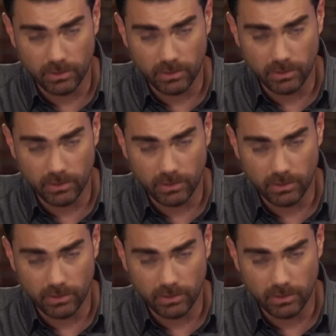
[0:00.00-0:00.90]

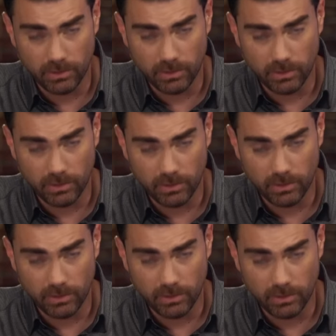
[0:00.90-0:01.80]

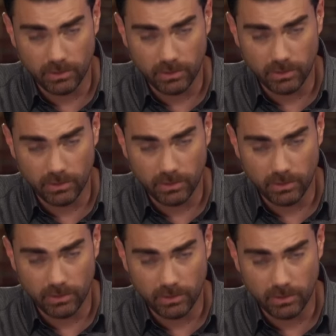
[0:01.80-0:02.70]

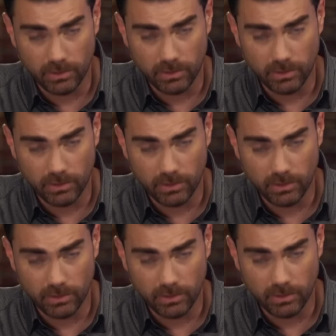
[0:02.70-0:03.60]

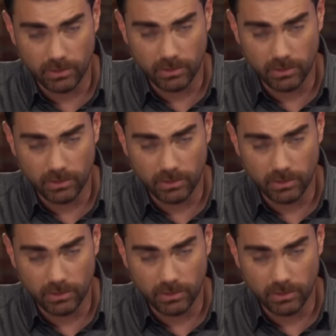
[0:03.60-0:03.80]
[no speech]